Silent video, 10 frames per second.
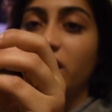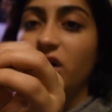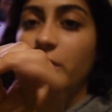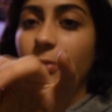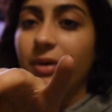
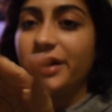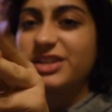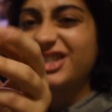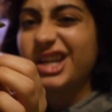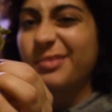all
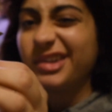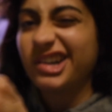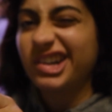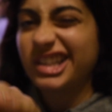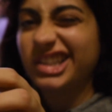bunched up and
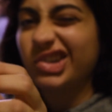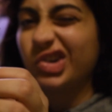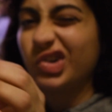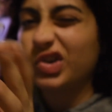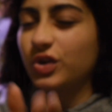
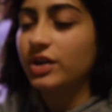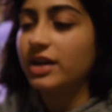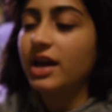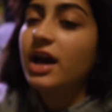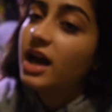
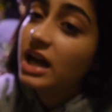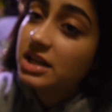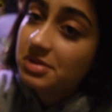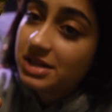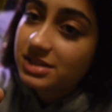
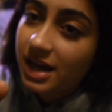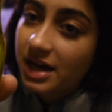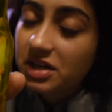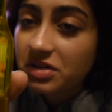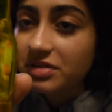anyways,
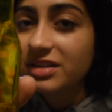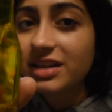I don't really